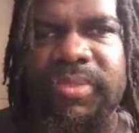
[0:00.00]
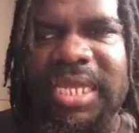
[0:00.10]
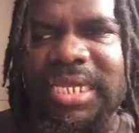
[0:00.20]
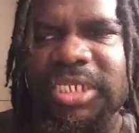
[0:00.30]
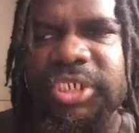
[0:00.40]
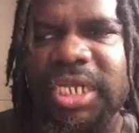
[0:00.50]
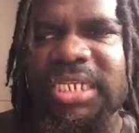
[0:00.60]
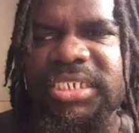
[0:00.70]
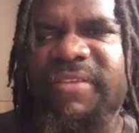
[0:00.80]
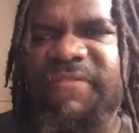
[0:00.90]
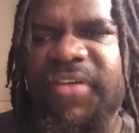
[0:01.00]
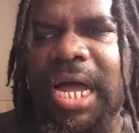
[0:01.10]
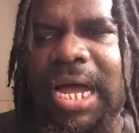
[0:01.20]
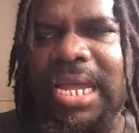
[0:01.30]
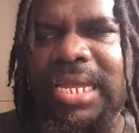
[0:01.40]
they could
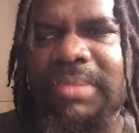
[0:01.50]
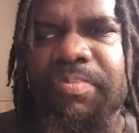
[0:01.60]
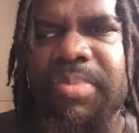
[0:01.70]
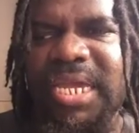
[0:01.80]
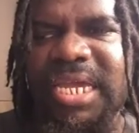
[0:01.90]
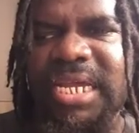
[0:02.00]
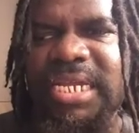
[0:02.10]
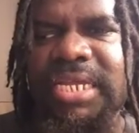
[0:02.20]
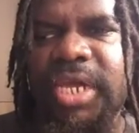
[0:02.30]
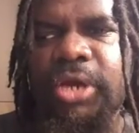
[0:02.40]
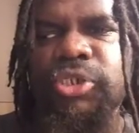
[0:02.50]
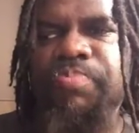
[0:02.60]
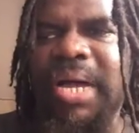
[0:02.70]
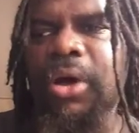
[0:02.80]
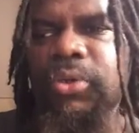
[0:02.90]
justify hitting their
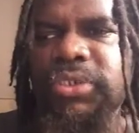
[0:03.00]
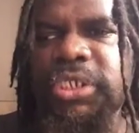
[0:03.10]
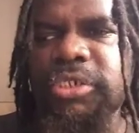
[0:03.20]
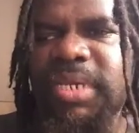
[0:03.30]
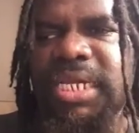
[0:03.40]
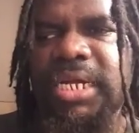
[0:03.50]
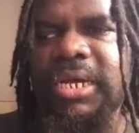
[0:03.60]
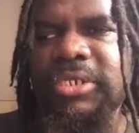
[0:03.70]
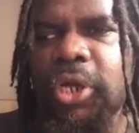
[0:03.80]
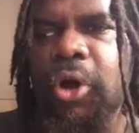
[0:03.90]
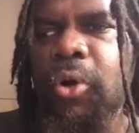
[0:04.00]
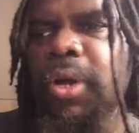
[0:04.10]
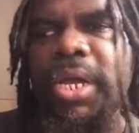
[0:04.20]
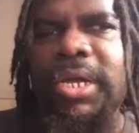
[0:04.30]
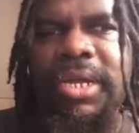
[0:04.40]
spouses because, oh,